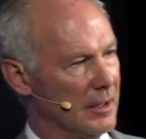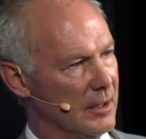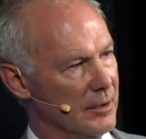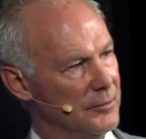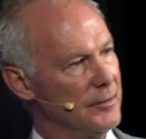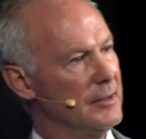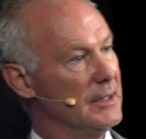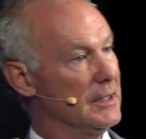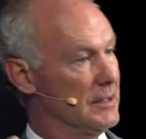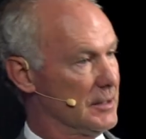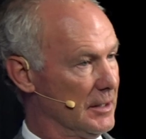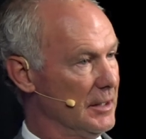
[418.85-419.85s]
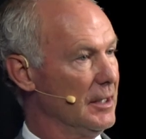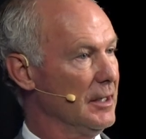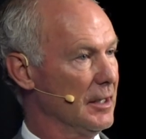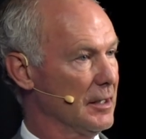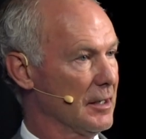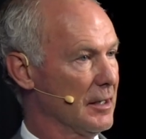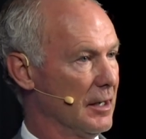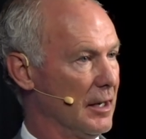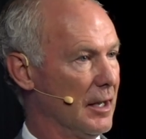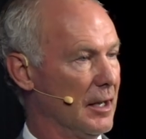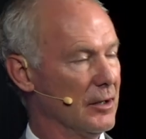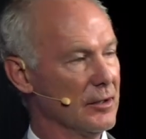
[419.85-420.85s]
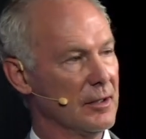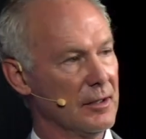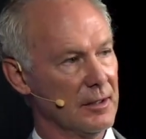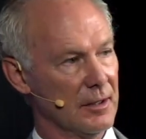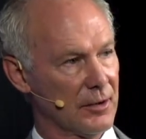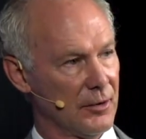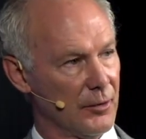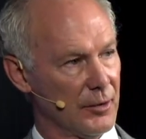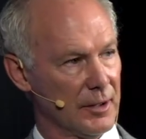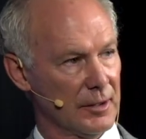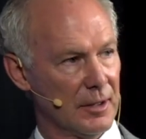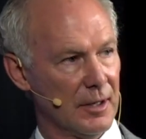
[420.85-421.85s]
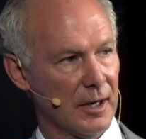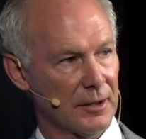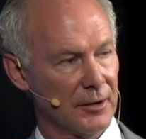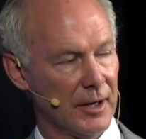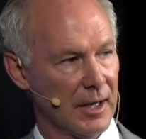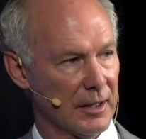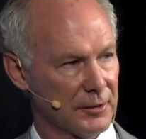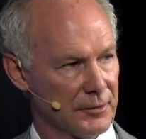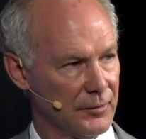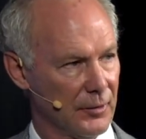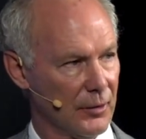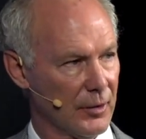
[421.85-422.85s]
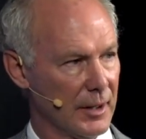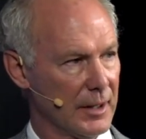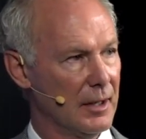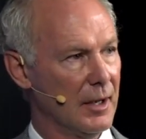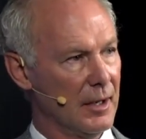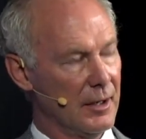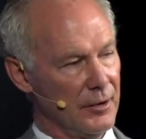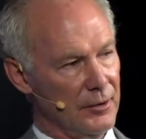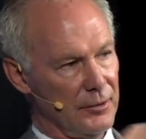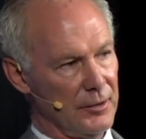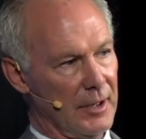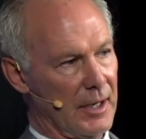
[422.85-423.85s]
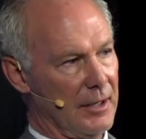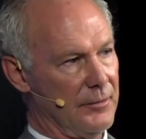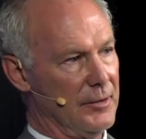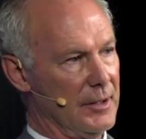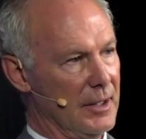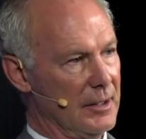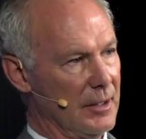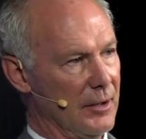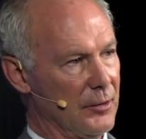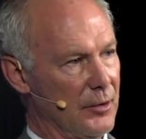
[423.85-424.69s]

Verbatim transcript: of sealing a canal, according to Dr. Alex Flory, who gave the endo